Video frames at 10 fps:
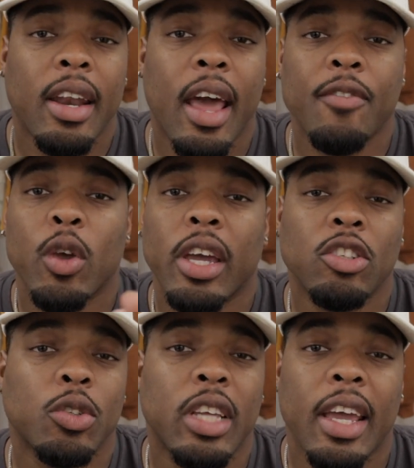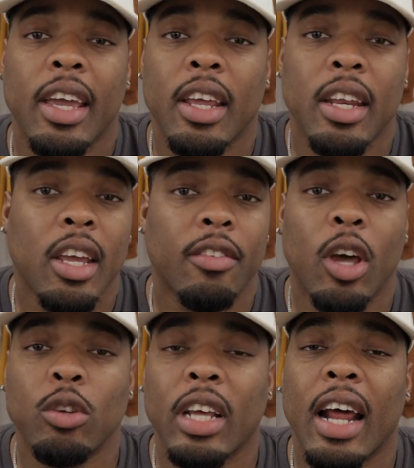Now, if you're interested in any of
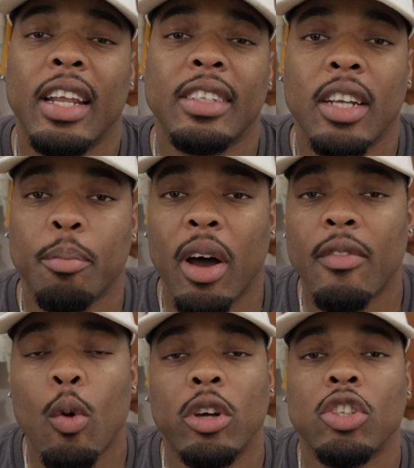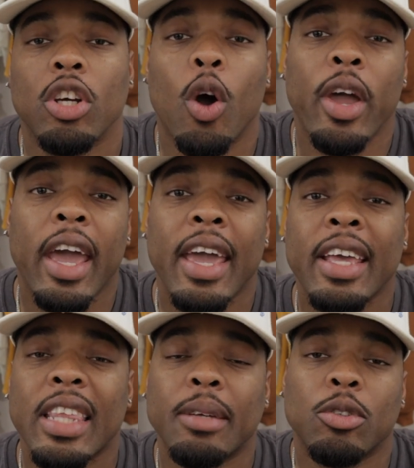those that I listed above, I want you to go ahead and
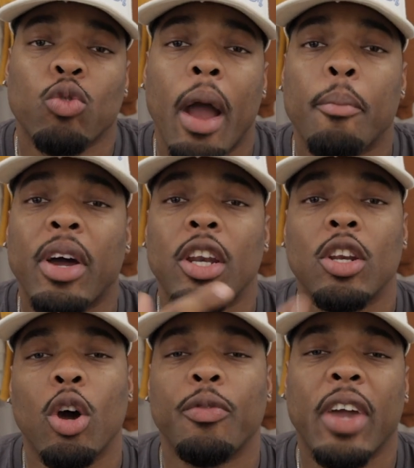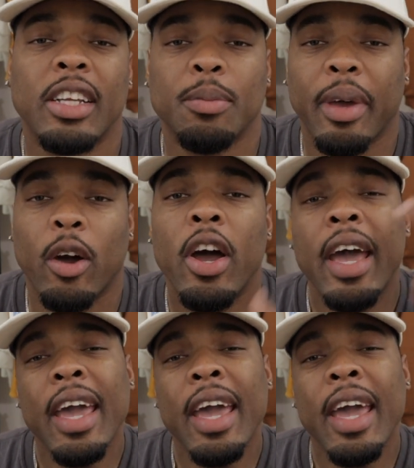hit that subscribe button, notification bell,